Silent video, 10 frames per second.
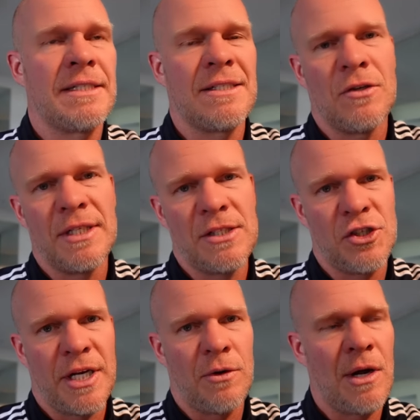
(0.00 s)
because on this
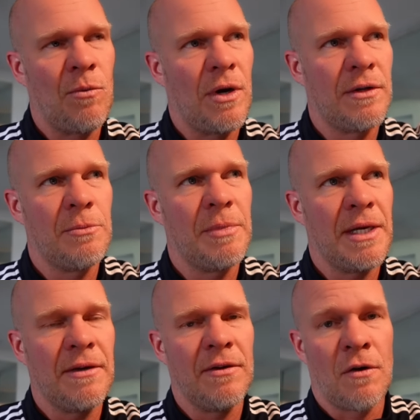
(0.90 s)
channel I want it to
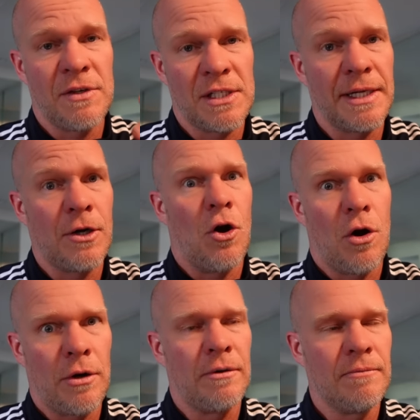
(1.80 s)
be obviously
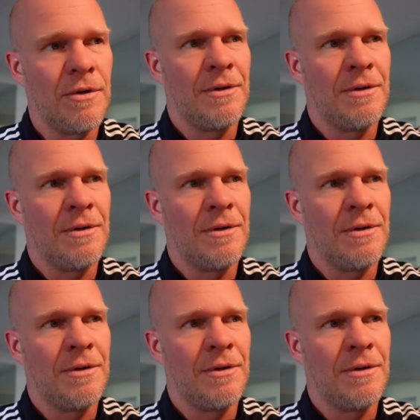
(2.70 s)
car